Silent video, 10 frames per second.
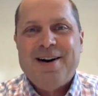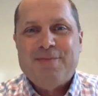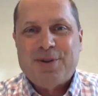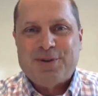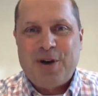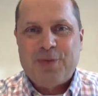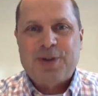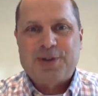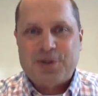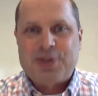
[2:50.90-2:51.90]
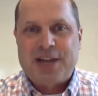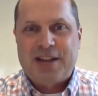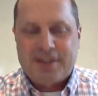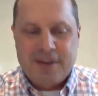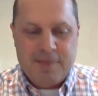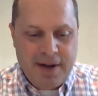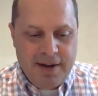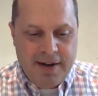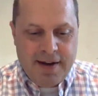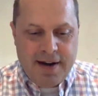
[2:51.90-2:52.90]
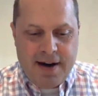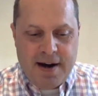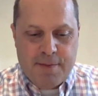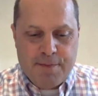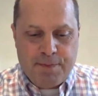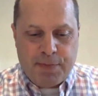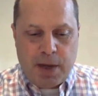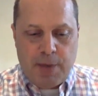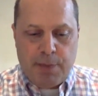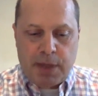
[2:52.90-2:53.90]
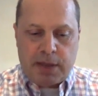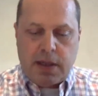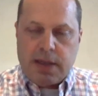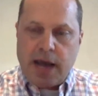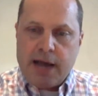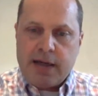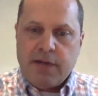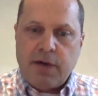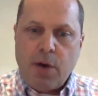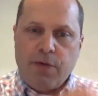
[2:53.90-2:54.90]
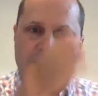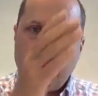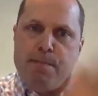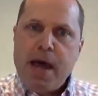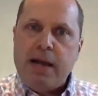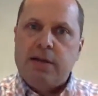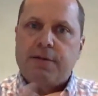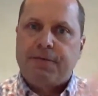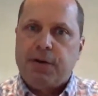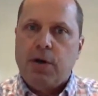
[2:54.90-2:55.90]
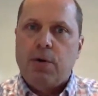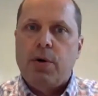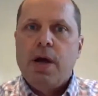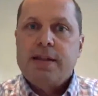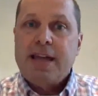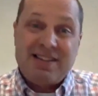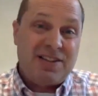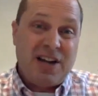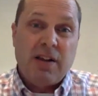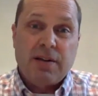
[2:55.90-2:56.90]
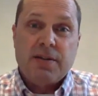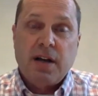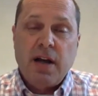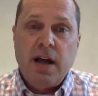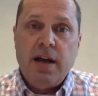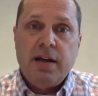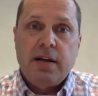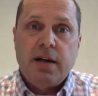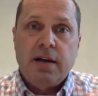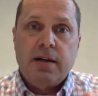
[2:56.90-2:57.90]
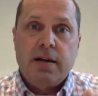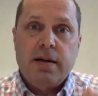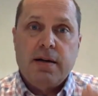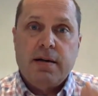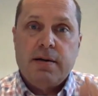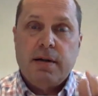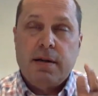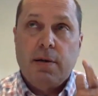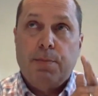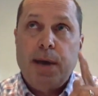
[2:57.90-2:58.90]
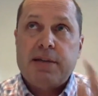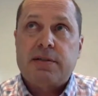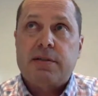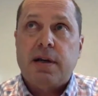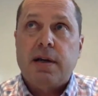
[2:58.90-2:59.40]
their software, because they're selling them. But the idea of going from many to few, that's a challenge. And the best